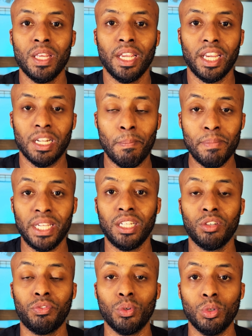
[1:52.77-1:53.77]
in a
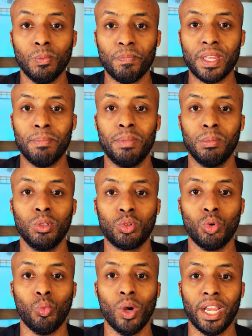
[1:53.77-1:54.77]
meaningful and
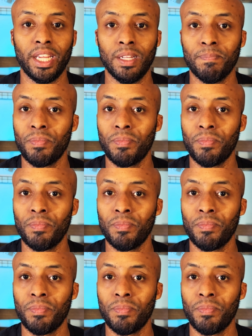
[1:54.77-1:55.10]
biblical way.